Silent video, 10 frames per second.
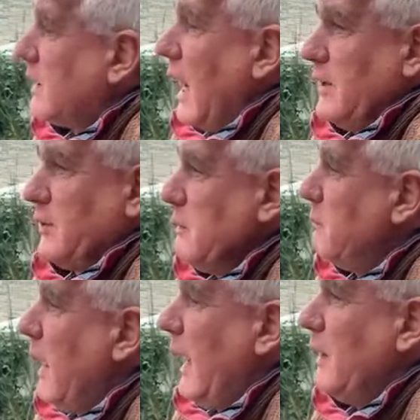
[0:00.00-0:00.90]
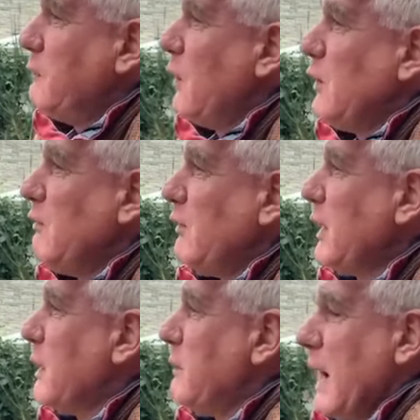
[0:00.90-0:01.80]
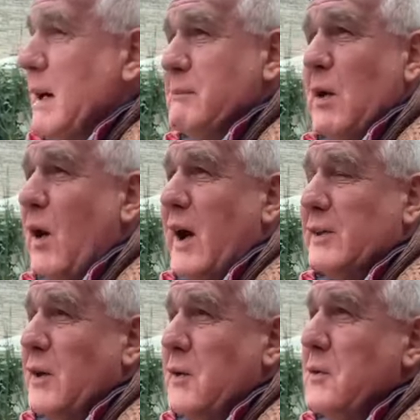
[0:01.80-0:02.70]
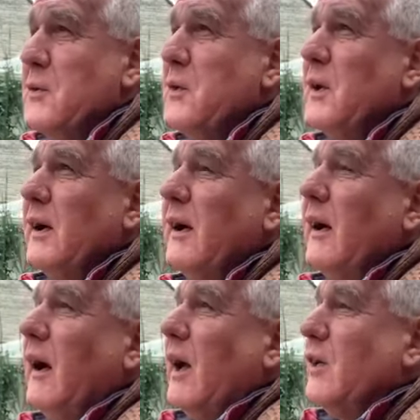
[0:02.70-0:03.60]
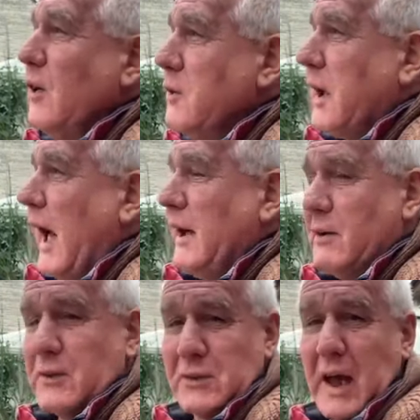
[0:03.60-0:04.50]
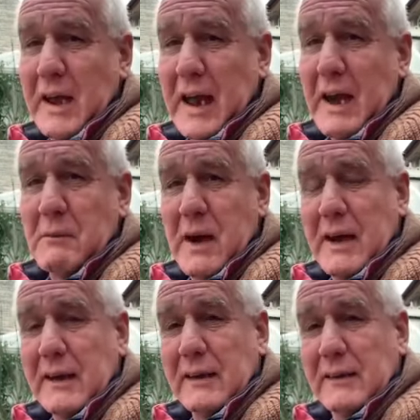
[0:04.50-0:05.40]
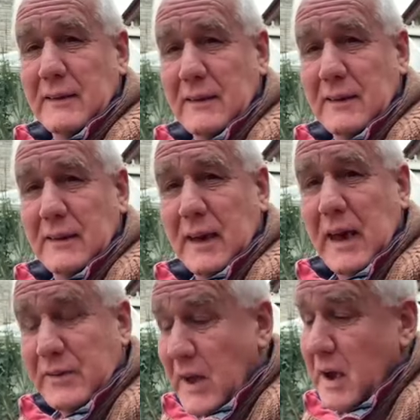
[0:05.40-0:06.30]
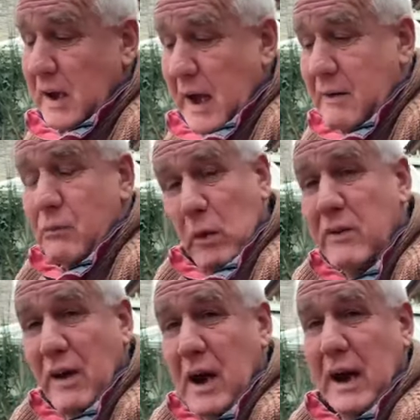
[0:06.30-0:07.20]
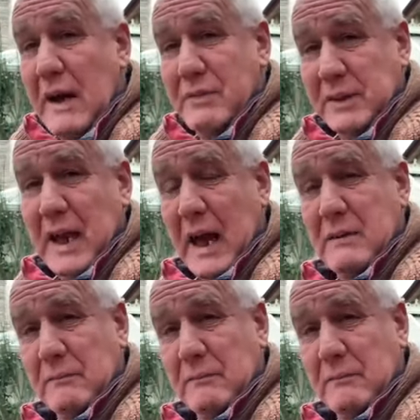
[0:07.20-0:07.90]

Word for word: doesn't matter what you think about what I do, you cannot take that away. It's uncovered, we've uncovered that.